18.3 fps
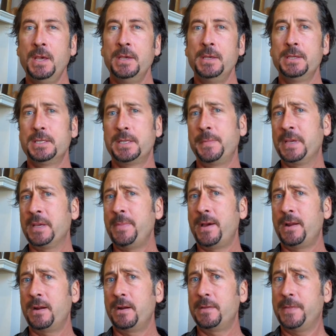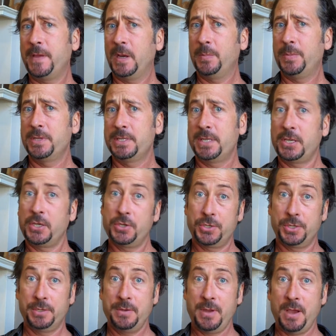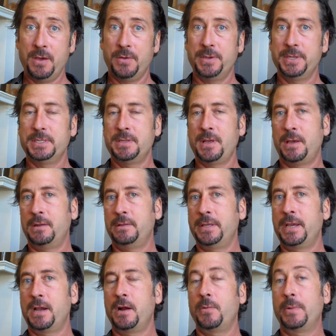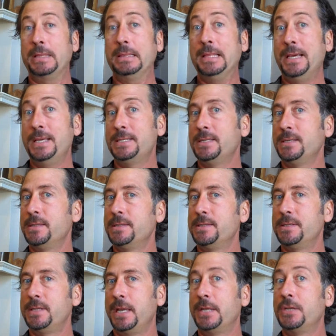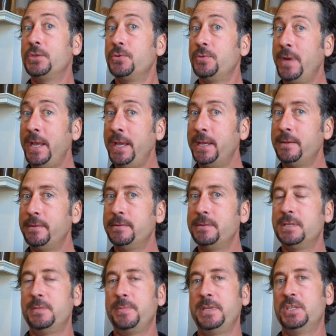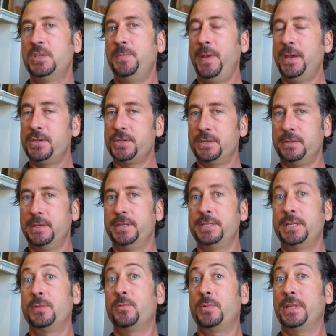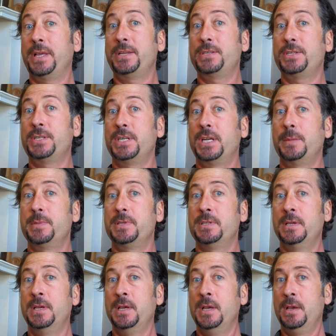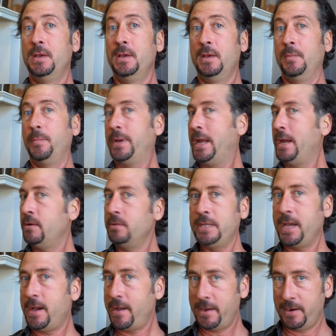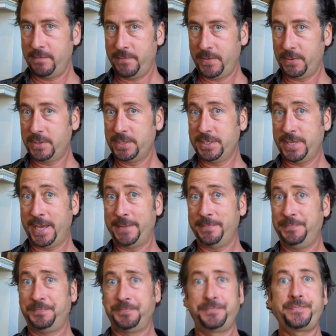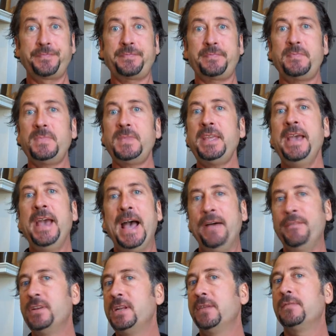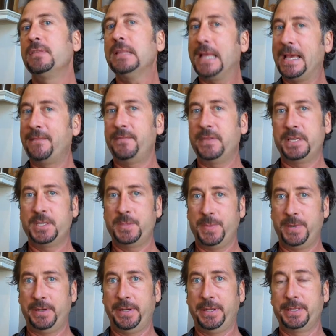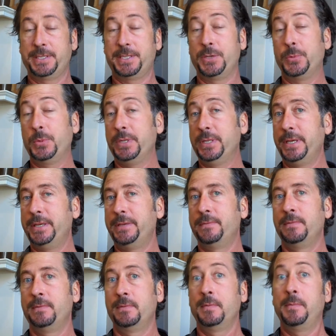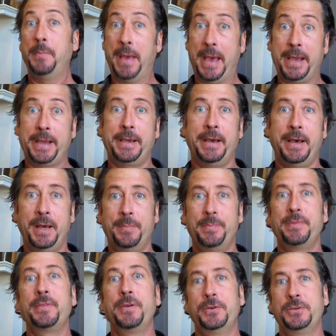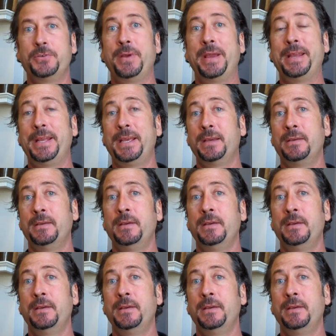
Something about our therapist that you should know is not only are we licensed and trained to be specialists in relationships, but I only hire folks that have enough life experience to really back up their training.